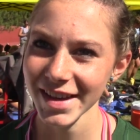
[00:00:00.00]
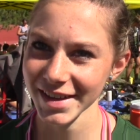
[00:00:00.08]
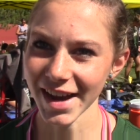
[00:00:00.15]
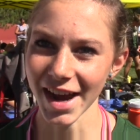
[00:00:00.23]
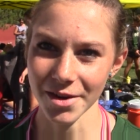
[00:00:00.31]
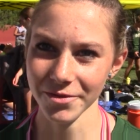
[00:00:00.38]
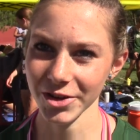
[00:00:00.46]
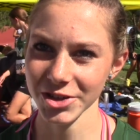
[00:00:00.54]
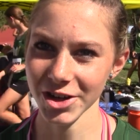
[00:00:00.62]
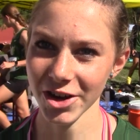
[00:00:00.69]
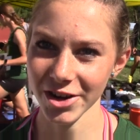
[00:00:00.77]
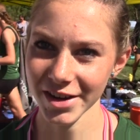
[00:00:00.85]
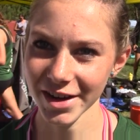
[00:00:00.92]
Yeah, for
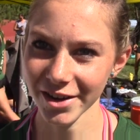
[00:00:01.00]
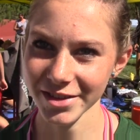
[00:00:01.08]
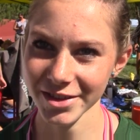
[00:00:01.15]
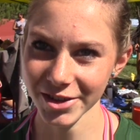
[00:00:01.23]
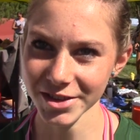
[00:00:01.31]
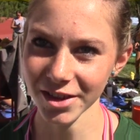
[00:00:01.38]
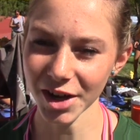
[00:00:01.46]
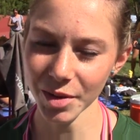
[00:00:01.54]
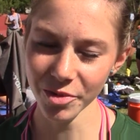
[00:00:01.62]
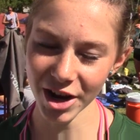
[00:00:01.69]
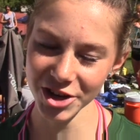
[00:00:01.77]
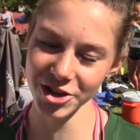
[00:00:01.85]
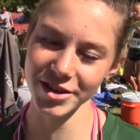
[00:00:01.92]
sure. You know, there's a lot of
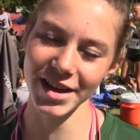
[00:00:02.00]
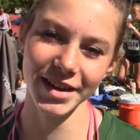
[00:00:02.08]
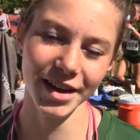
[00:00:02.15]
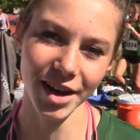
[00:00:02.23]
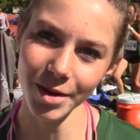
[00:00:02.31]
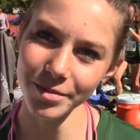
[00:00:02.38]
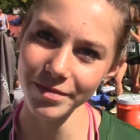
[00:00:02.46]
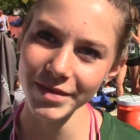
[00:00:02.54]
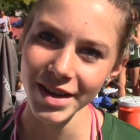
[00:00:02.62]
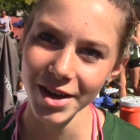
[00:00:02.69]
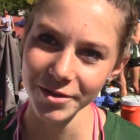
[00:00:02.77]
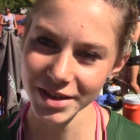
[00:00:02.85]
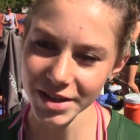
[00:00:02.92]
pressure that can come
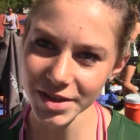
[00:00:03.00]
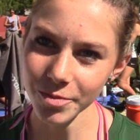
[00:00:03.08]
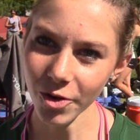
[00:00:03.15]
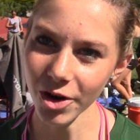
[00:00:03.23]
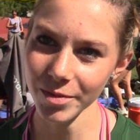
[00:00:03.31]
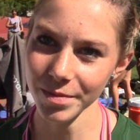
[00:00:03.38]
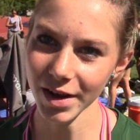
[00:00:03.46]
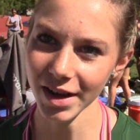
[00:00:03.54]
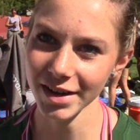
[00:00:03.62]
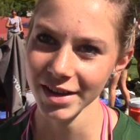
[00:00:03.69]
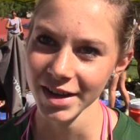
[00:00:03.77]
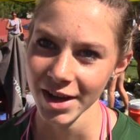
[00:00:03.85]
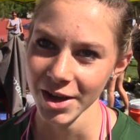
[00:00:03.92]
with the sport, but